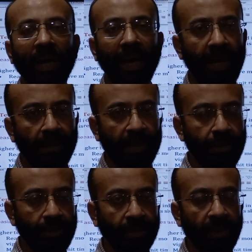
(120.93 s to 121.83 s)
And number
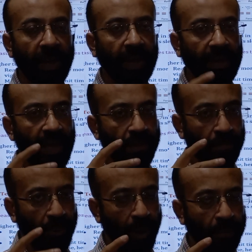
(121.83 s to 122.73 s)
two, the
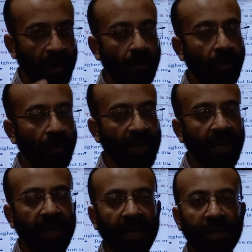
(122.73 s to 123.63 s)
proper
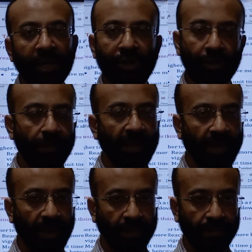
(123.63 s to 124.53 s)
orientation should be
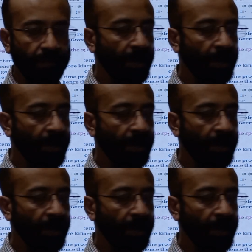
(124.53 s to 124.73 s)
there.